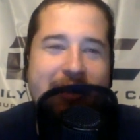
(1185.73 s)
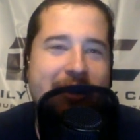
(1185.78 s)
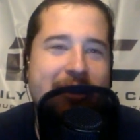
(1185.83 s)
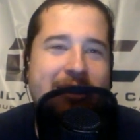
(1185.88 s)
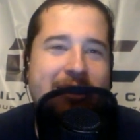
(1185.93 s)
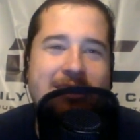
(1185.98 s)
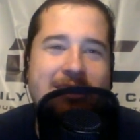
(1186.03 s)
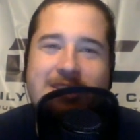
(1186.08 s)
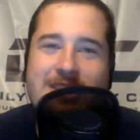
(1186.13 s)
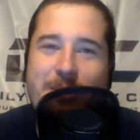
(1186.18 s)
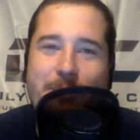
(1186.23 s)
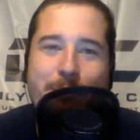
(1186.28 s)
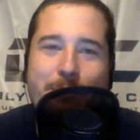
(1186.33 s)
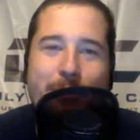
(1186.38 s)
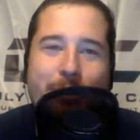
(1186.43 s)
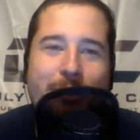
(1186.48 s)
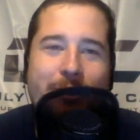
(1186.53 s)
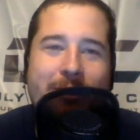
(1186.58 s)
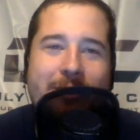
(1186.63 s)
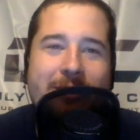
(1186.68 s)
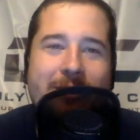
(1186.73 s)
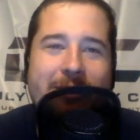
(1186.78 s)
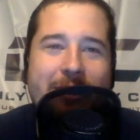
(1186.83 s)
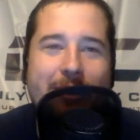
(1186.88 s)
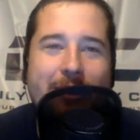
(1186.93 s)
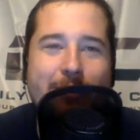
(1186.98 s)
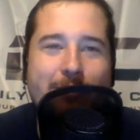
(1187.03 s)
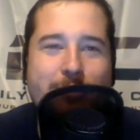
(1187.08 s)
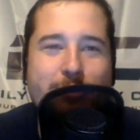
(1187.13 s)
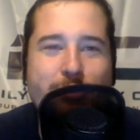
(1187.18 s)
Simple,
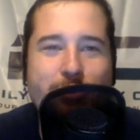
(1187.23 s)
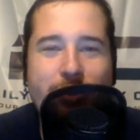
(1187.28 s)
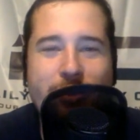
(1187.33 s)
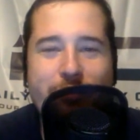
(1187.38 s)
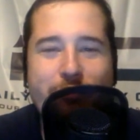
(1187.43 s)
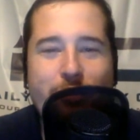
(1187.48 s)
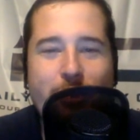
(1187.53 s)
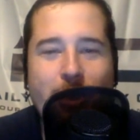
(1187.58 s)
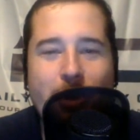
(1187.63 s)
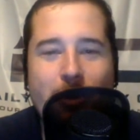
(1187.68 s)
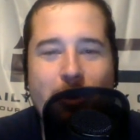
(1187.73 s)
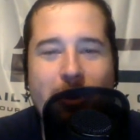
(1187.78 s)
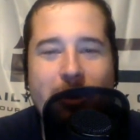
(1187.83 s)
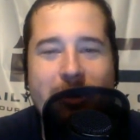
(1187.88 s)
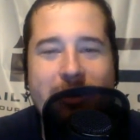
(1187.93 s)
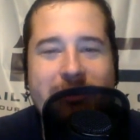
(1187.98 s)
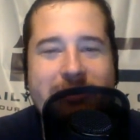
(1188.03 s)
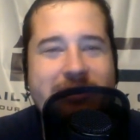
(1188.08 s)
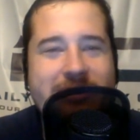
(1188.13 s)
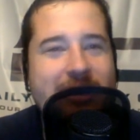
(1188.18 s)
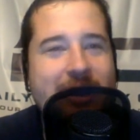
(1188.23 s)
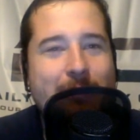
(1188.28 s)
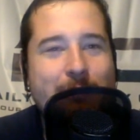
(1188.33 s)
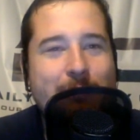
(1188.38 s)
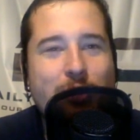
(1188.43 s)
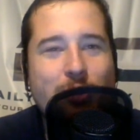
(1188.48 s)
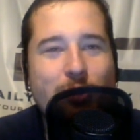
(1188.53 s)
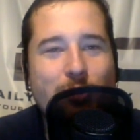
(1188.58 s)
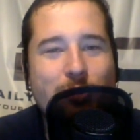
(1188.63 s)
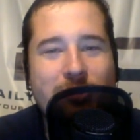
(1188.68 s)
um, straightforward. I'm
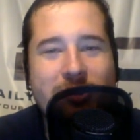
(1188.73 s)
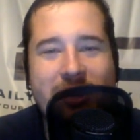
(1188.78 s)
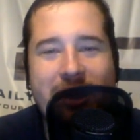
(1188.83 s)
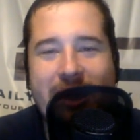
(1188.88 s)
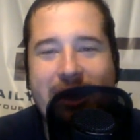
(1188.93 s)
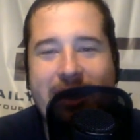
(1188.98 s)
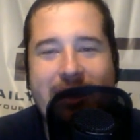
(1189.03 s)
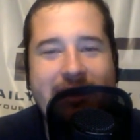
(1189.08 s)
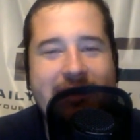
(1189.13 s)
cool with that.